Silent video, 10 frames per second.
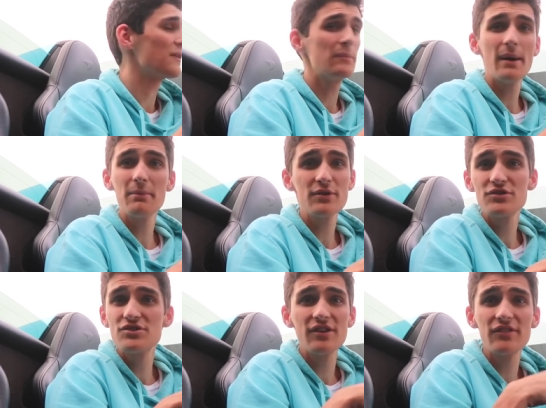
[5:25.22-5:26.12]
from
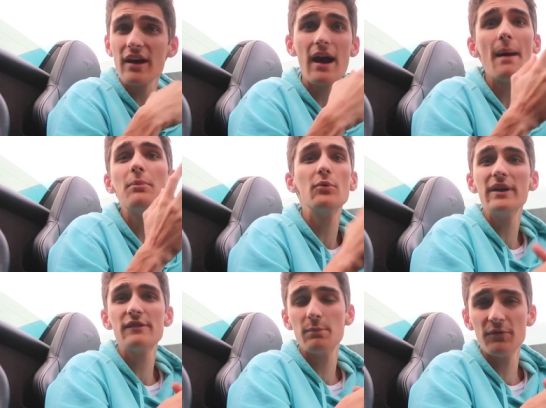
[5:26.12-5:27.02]
numbers just a couple
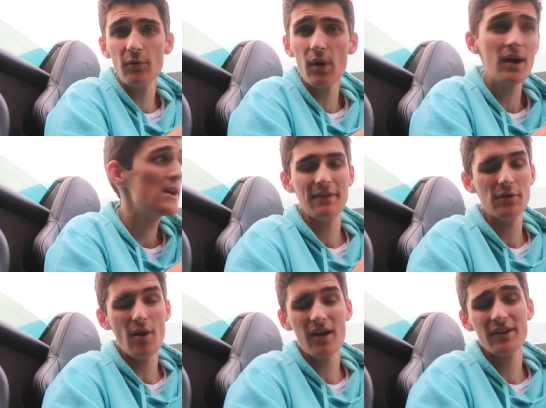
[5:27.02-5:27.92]
weeks before. If
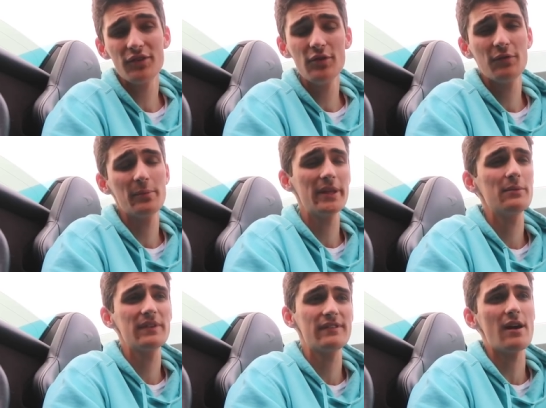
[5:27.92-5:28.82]
you aren't too familiar
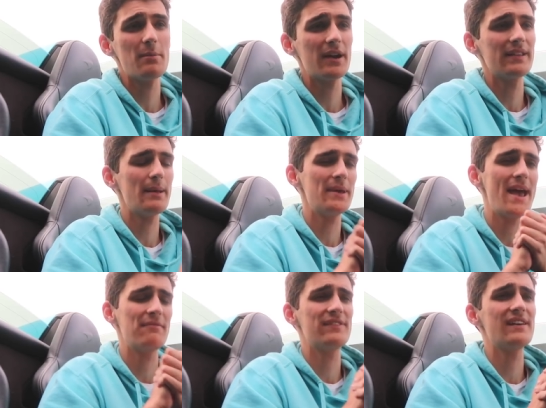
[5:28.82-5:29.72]
with the stock market, let me
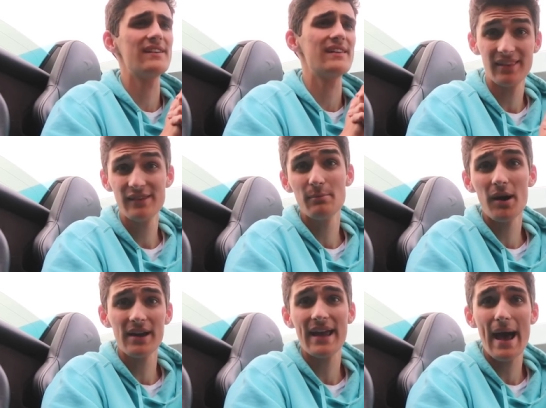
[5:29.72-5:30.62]
emphasize these
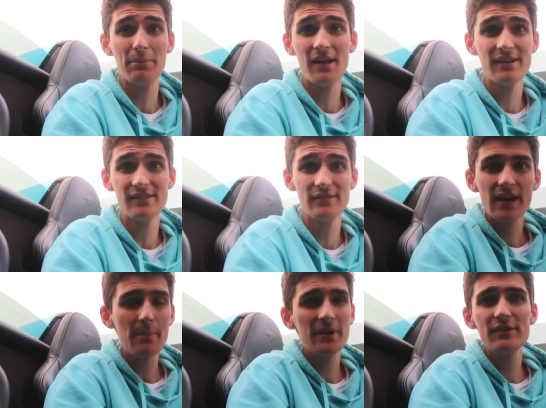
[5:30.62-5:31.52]
market cap losses.
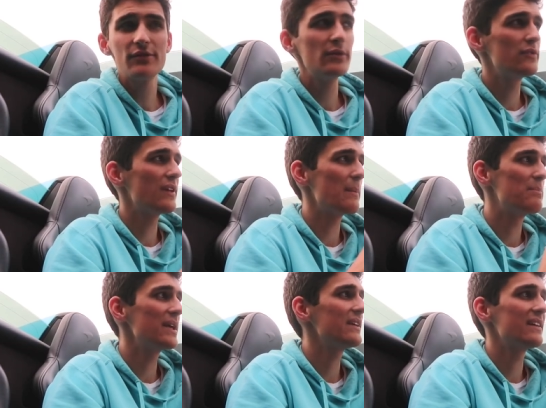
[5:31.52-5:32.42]
Companies losing
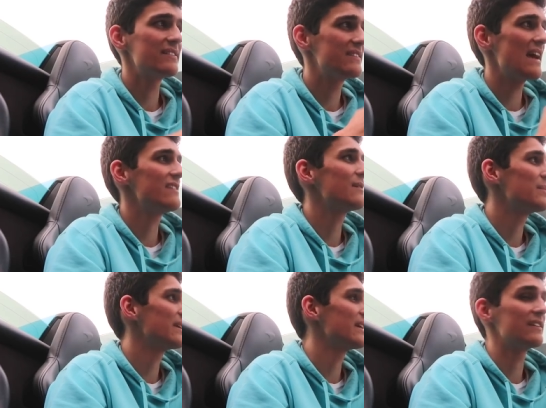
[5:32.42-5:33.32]
billions, tens of
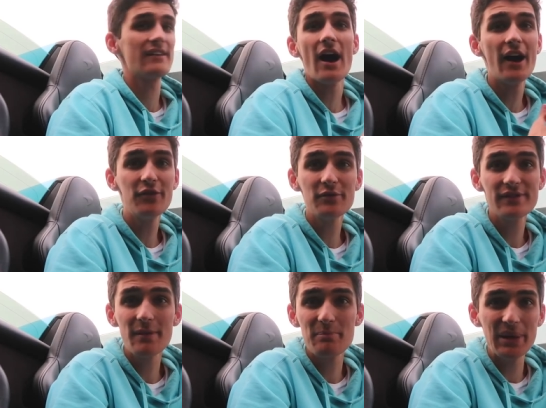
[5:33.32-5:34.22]
billions,
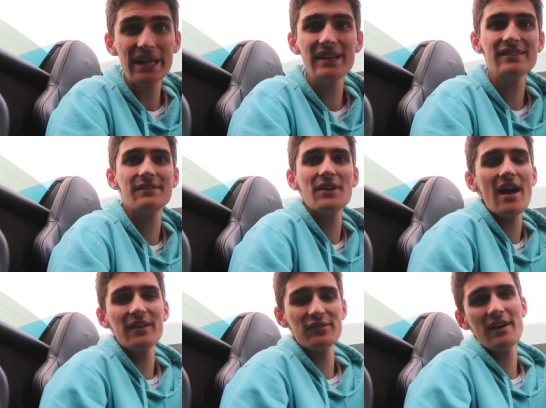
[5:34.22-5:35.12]
hundreds of billions of
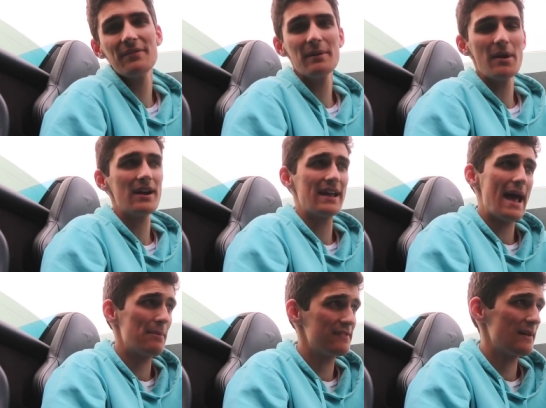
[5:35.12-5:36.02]
dollars off their market
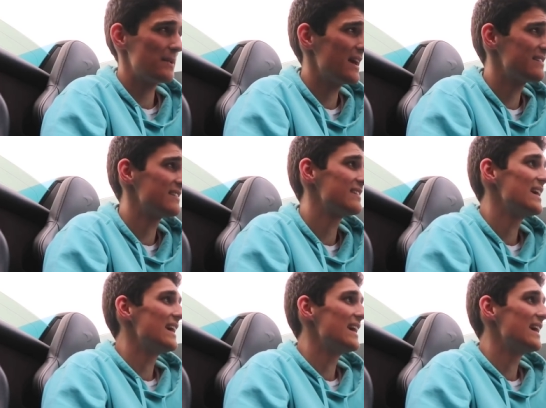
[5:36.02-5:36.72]
cap in some cases